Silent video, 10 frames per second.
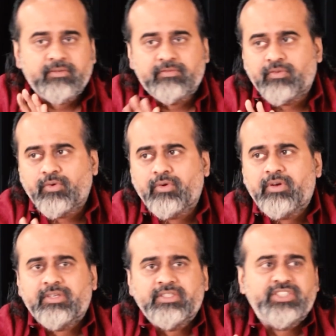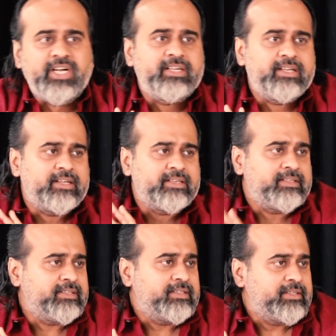Food, shelter,
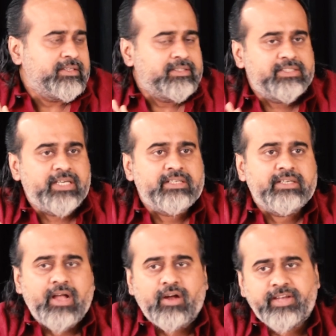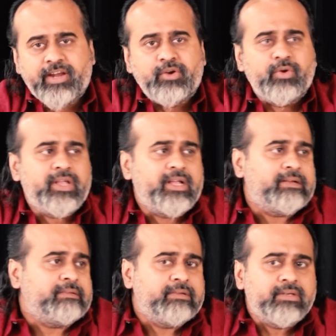
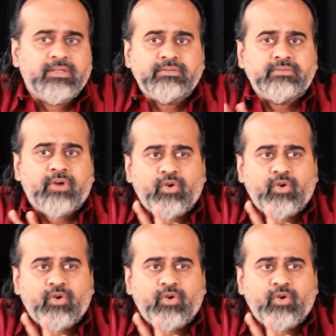territorial